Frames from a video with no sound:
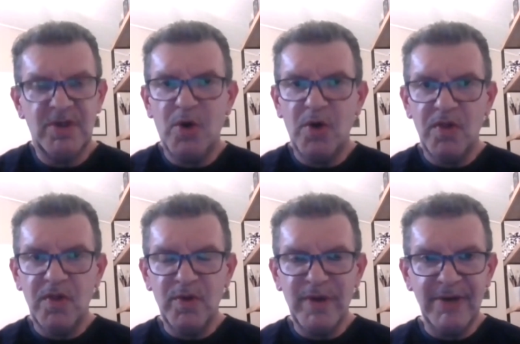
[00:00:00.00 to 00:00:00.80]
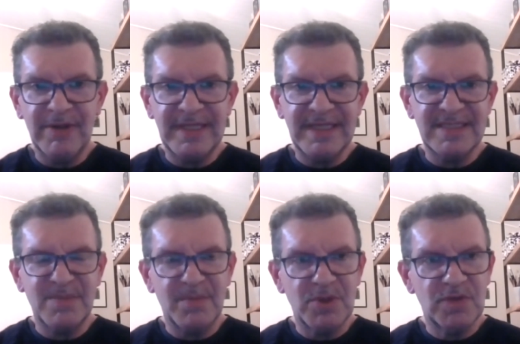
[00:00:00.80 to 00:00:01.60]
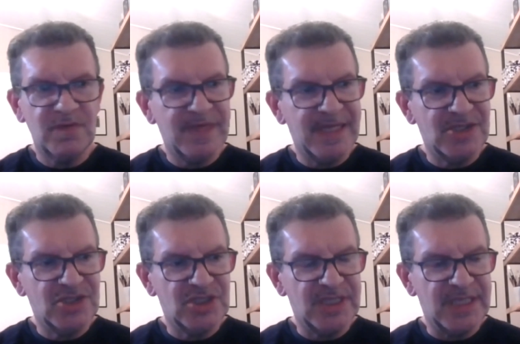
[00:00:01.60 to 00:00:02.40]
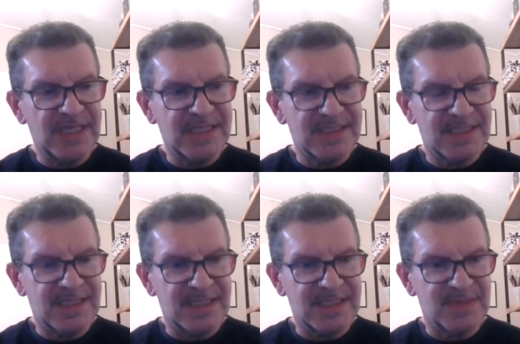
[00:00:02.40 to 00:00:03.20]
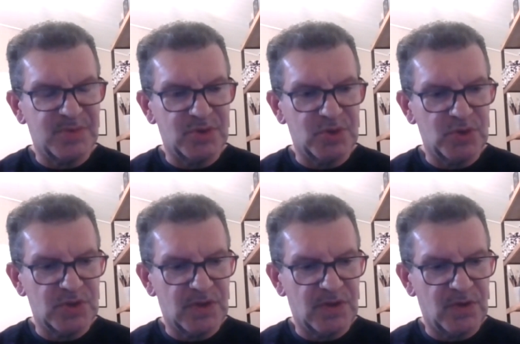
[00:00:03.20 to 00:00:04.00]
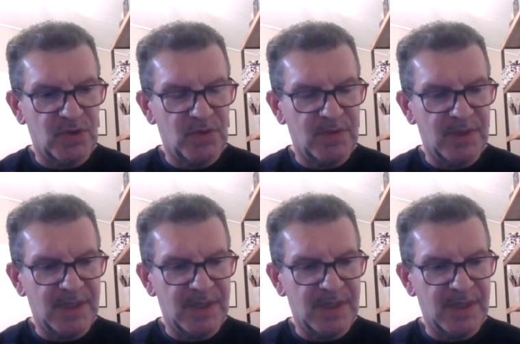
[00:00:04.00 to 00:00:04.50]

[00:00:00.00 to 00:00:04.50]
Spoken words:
Although nowadays most of the energy is produced through